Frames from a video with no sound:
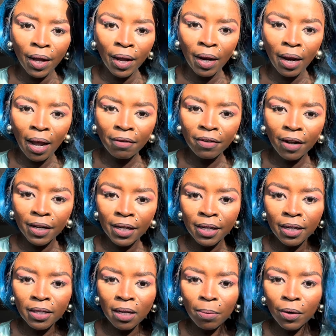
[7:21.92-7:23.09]
Life, honey,
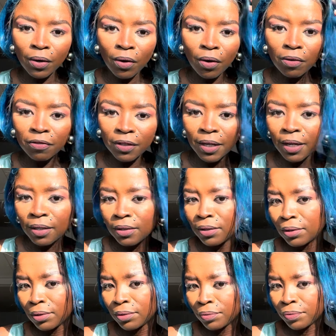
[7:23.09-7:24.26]
is about
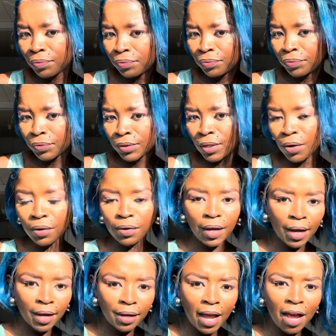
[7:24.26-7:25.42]
confidence.
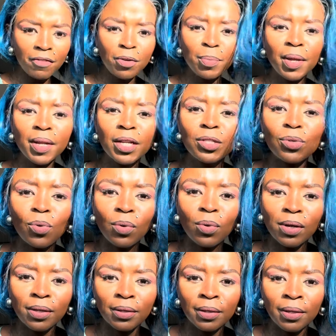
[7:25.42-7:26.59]
Okay? Have you been in school
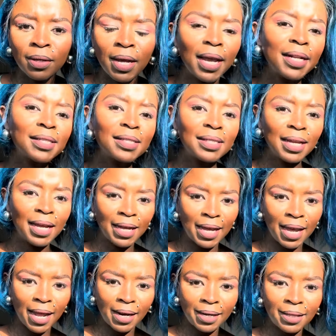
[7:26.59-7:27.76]
and see a
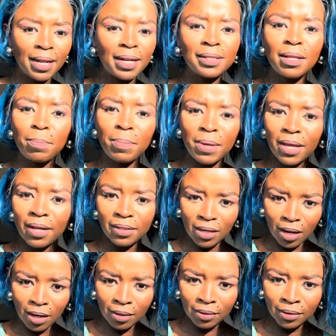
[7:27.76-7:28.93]
girl that is the biggest
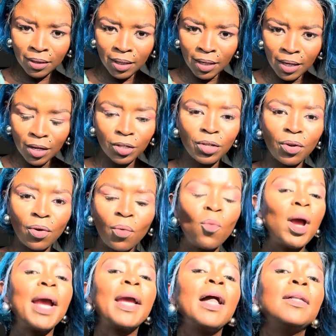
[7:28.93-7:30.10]
girl? You know,
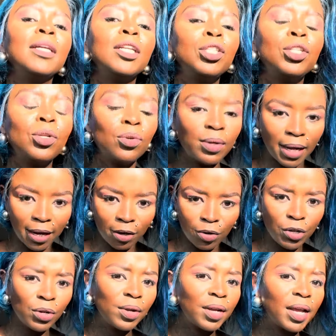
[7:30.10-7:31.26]
a girl that you
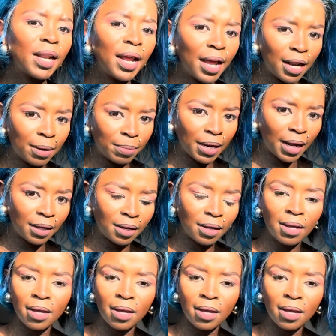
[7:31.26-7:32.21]
look at her and be like,